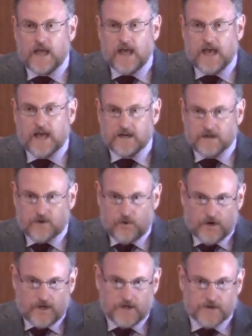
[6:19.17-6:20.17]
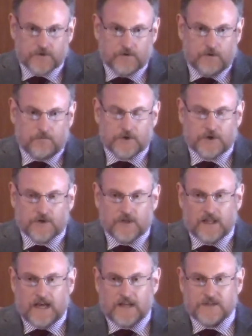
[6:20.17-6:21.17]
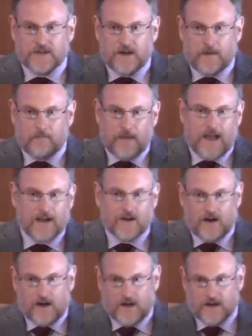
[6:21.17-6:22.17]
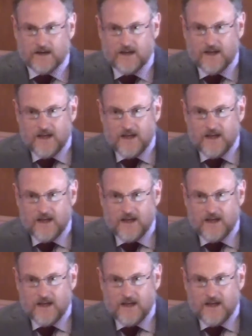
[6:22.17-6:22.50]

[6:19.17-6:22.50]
and according to Scripture, the lights come back on.